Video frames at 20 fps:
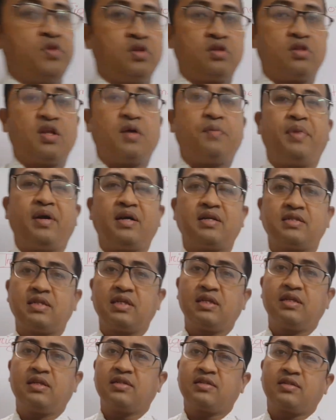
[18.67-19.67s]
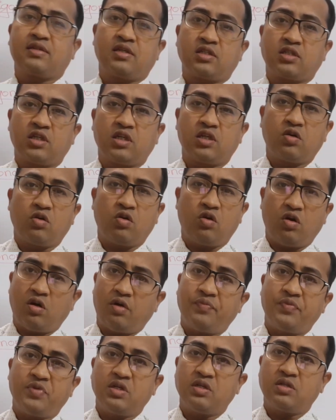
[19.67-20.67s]
The basic discussion
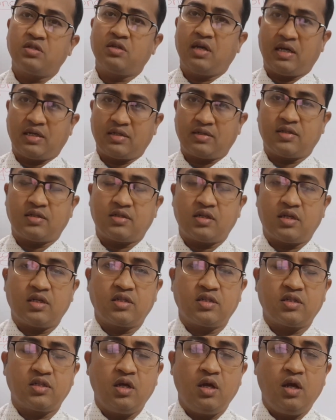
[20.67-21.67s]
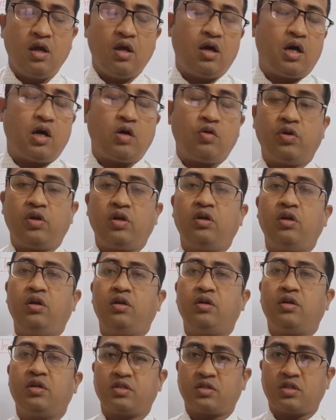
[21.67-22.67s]
of this exercise I will
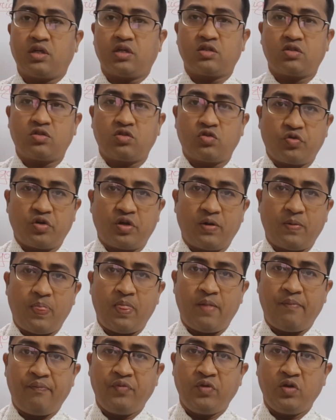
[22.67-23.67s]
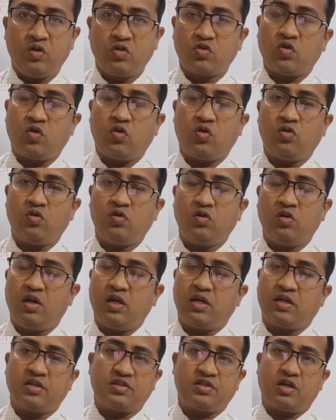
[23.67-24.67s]
discuss today. So,
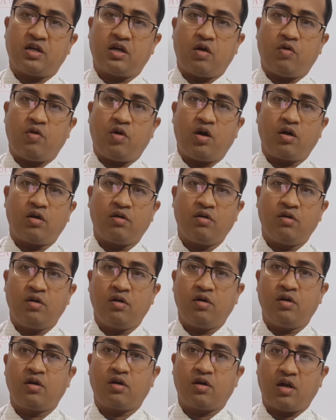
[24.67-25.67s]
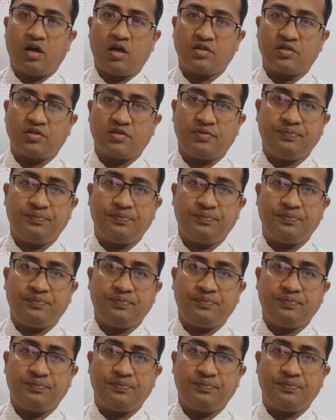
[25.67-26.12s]
let's start our class.